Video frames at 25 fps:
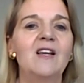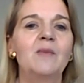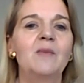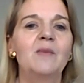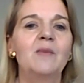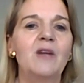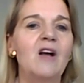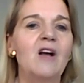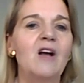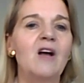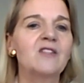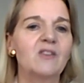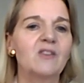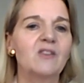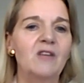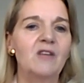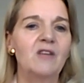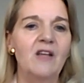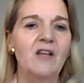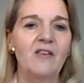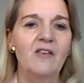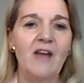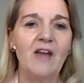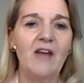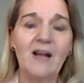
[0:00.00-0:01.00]
But also
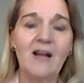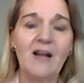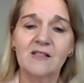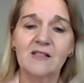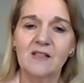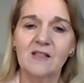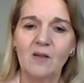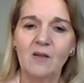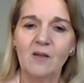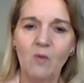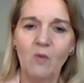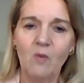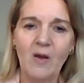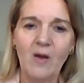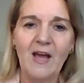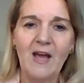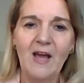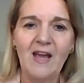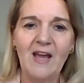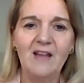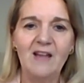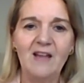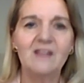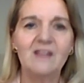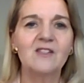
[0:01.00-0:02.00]
another excellent
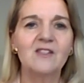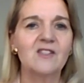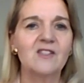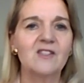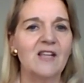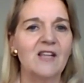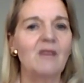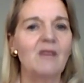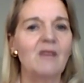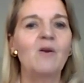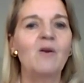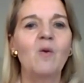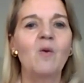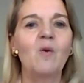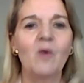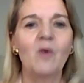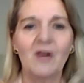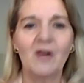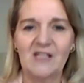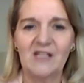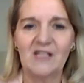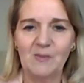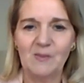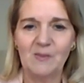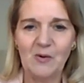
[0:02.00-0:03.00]
way, just like what we're
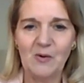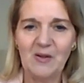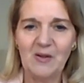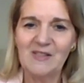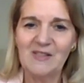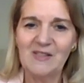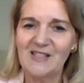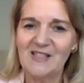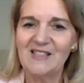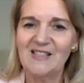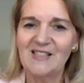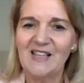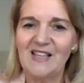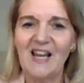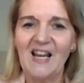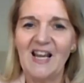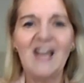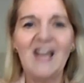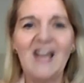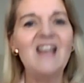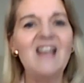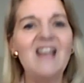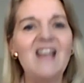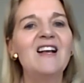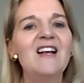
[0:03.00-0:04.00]
experiencing
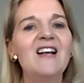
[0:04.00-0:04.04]
today,